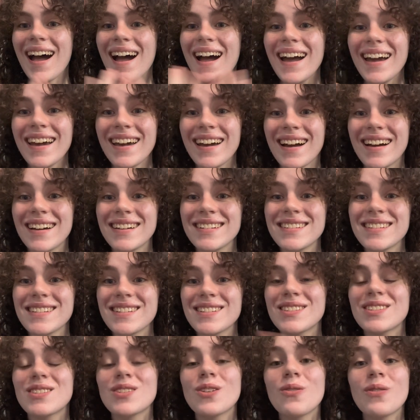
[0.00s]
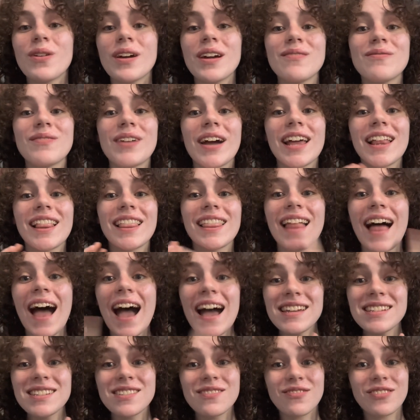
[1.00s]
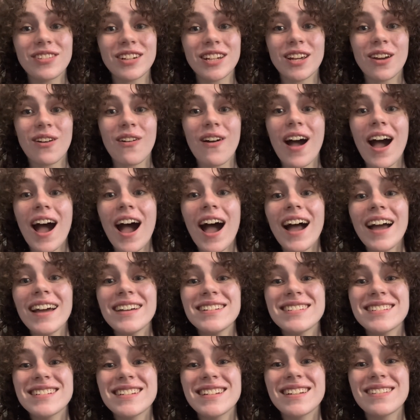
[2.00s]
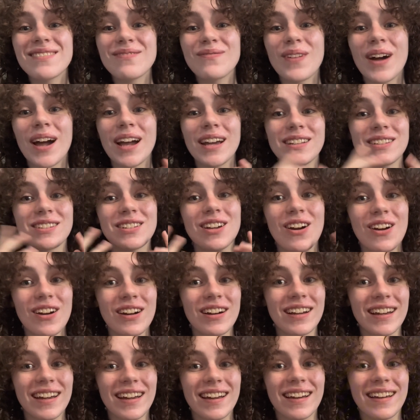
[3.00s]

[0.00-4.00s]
Hi guys, so in my last video, I did my Target